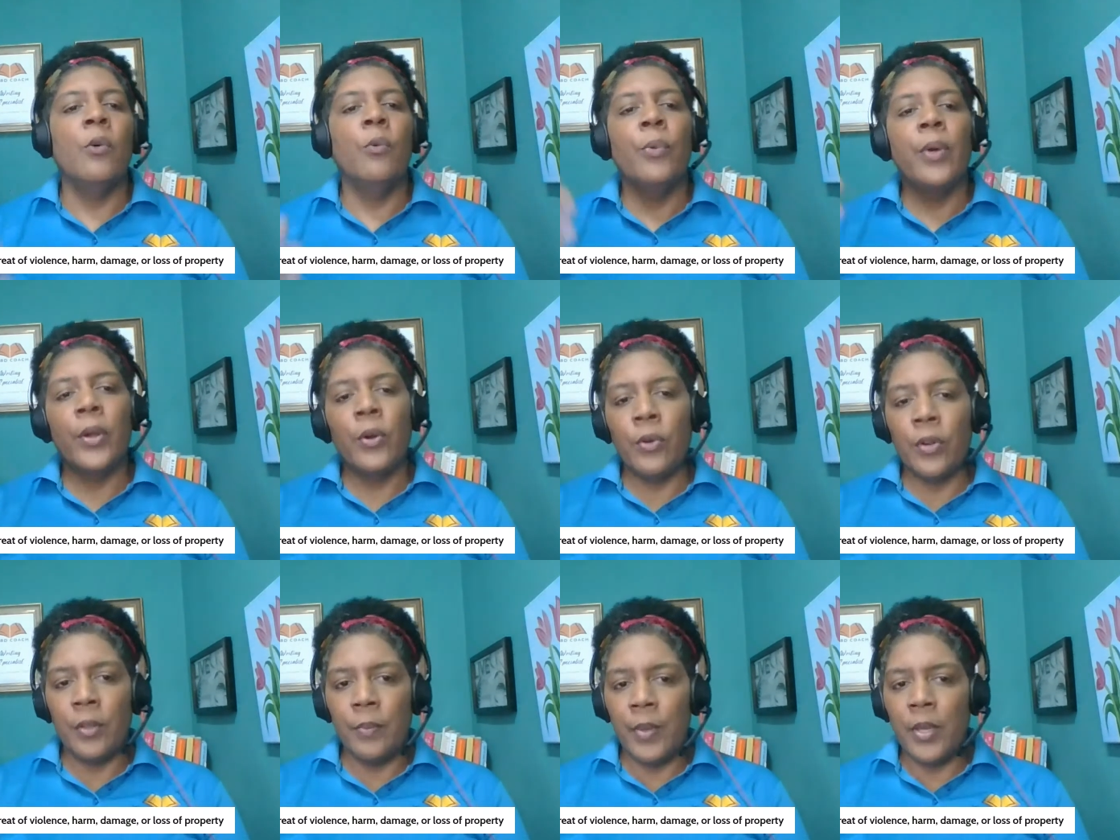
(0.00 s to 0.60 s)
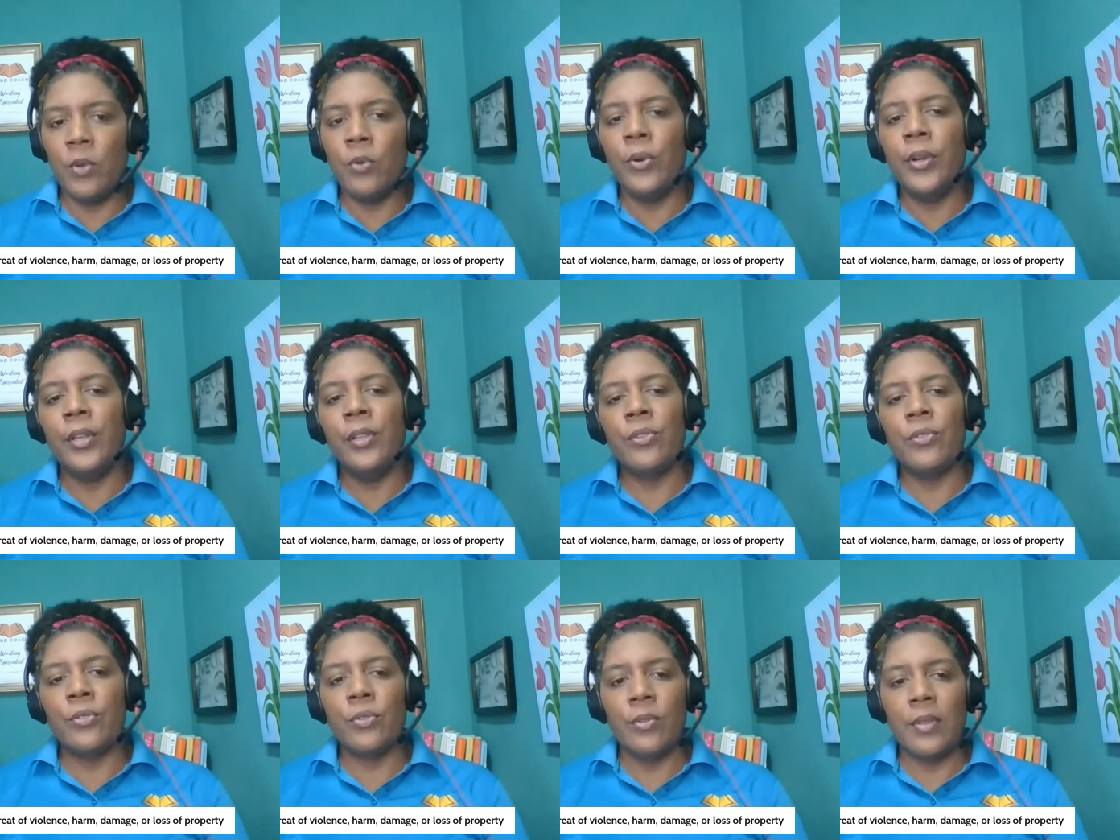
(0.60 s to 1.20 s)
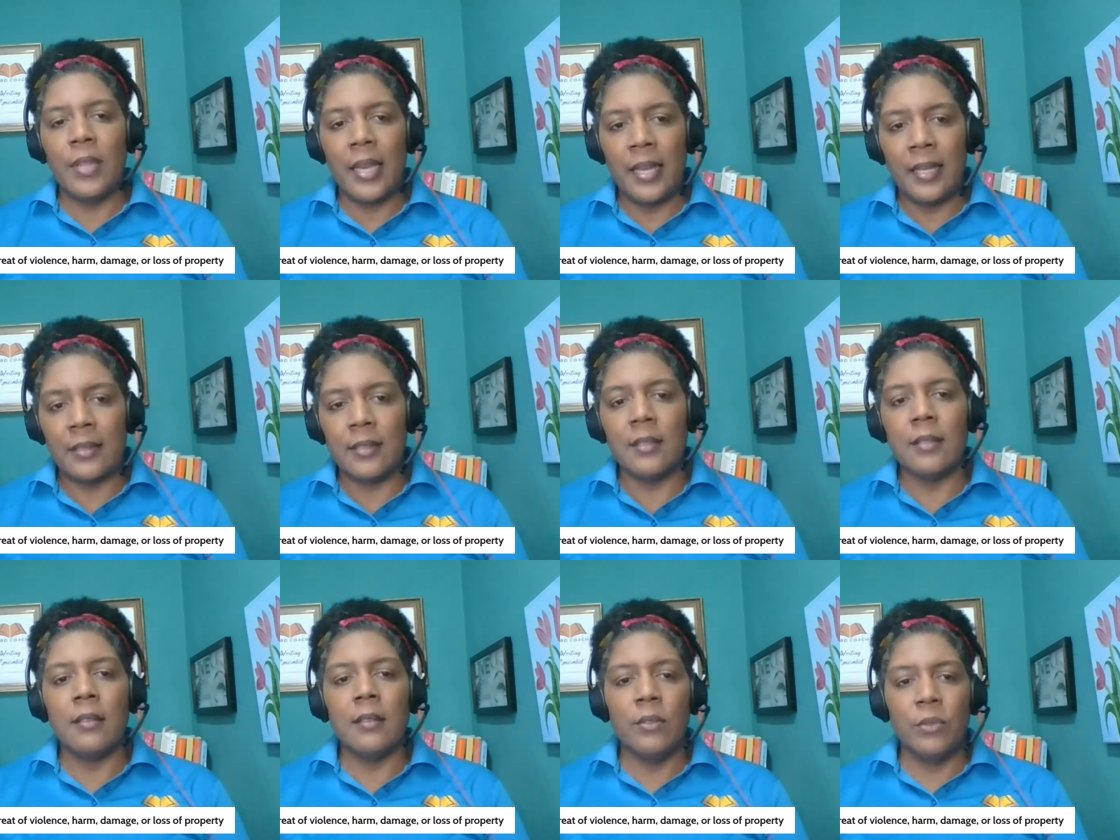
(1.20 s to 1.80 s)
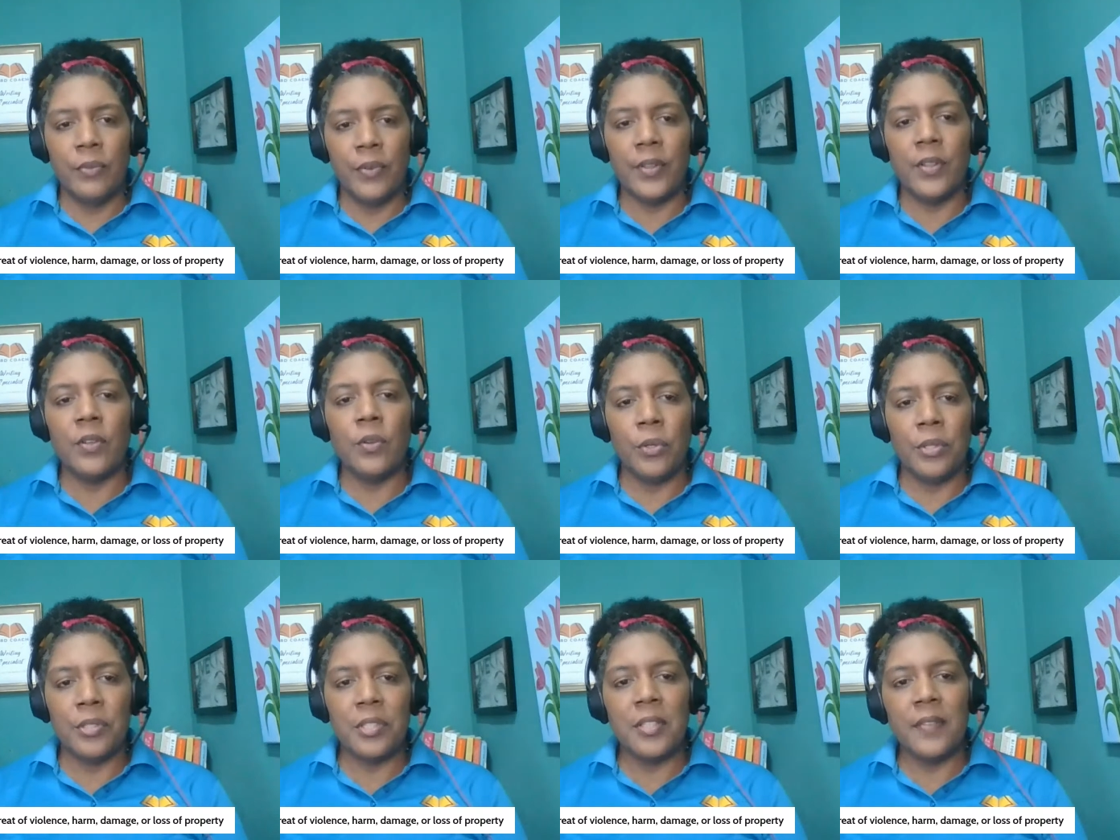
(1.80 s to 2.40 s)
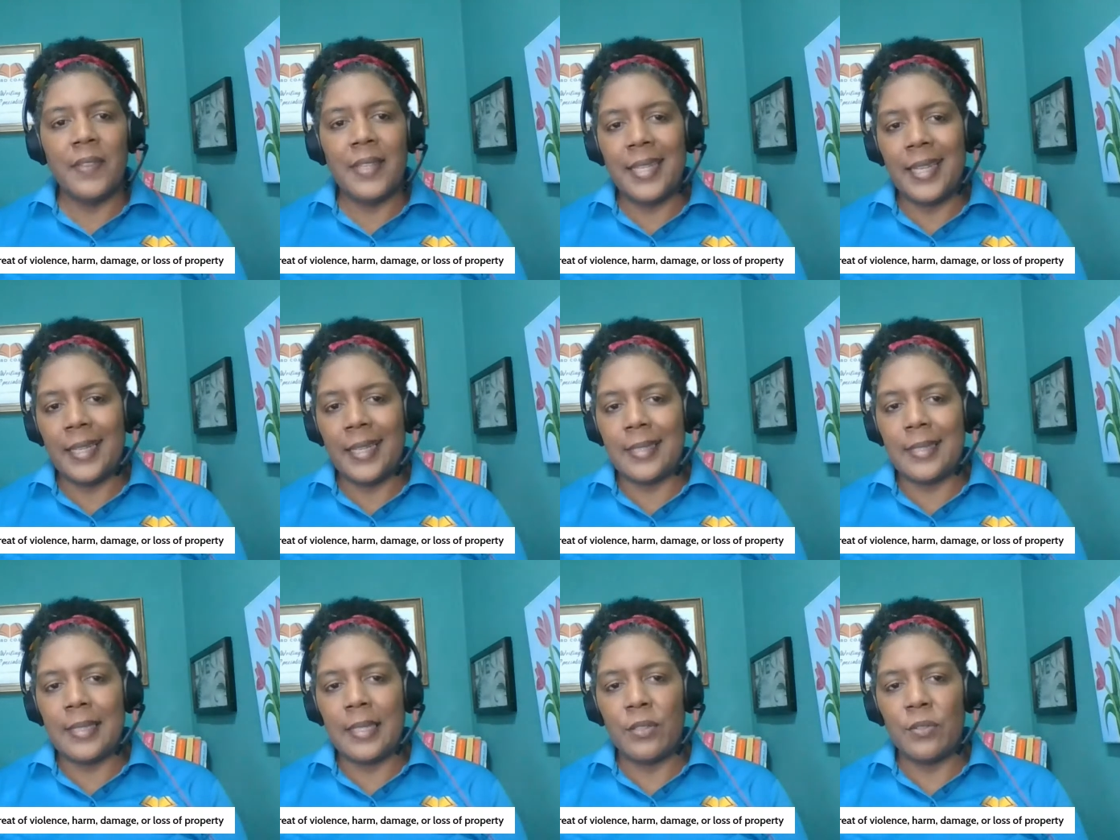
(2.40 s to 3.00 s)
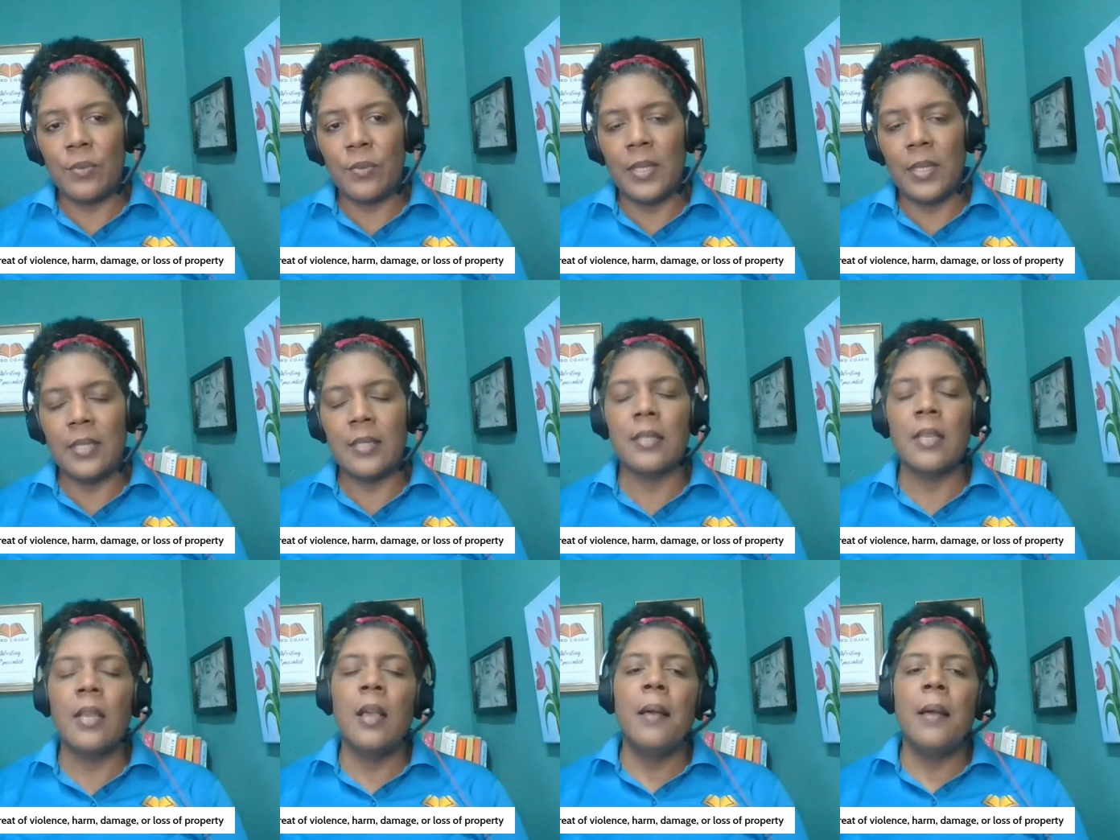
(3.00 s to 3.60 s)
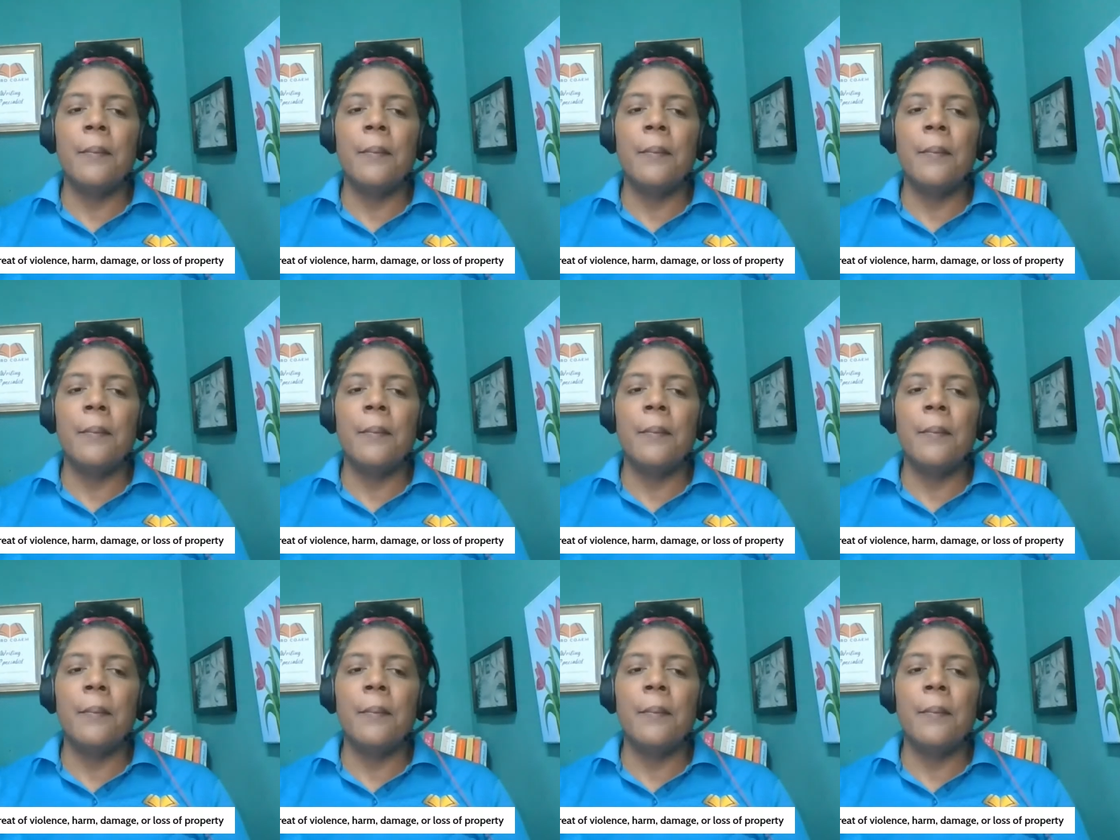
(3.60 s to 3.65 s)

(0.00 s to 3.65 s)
We're going to be going through that over the course of the next 6 weeks.